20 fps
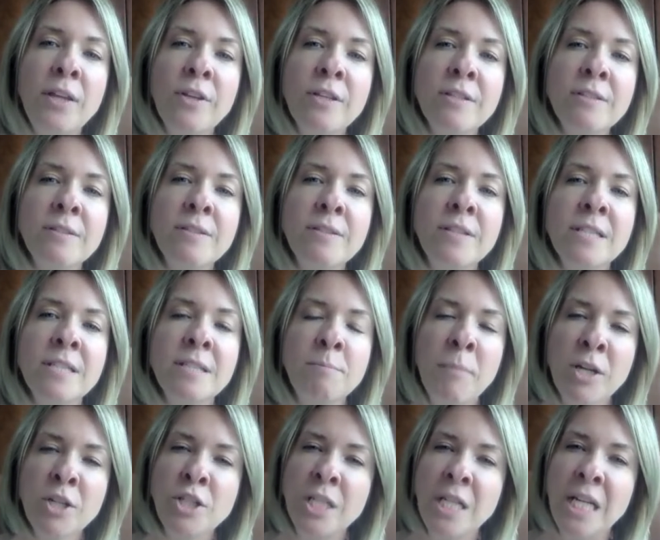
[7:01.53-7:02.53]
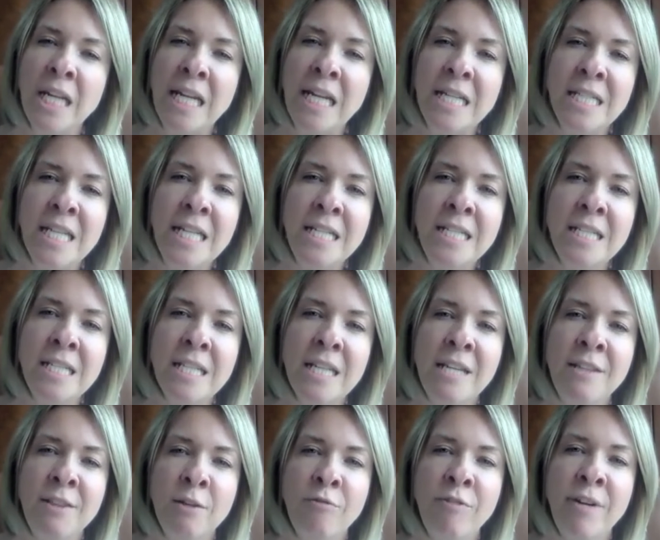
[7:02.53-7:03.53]
that's that's much needed
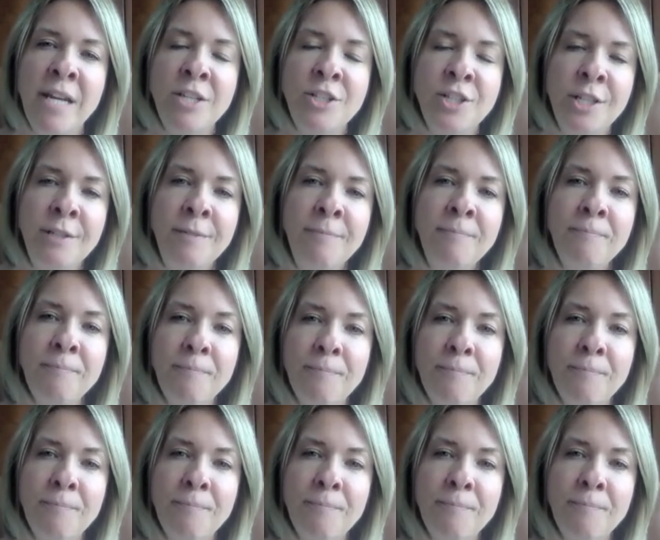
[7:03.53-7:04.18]
in the region.